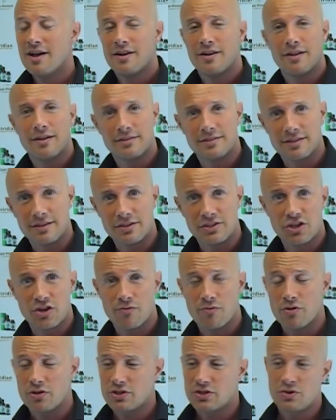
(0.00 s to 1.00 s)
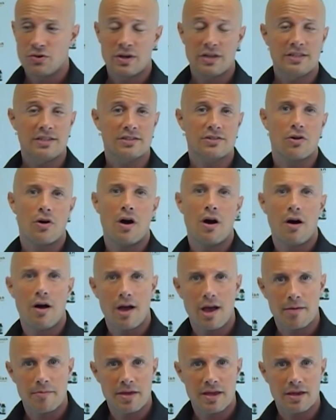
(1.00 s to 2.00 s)
loads of those carotenoids, it's got a
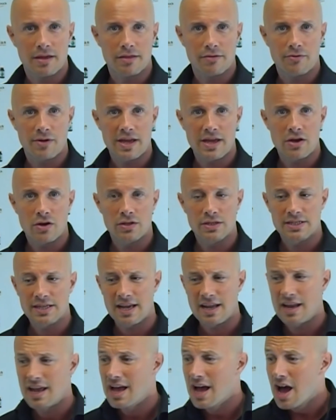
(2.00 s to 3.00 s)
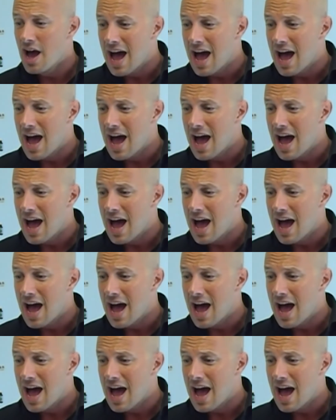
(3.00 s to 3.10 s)
high omega-3 content.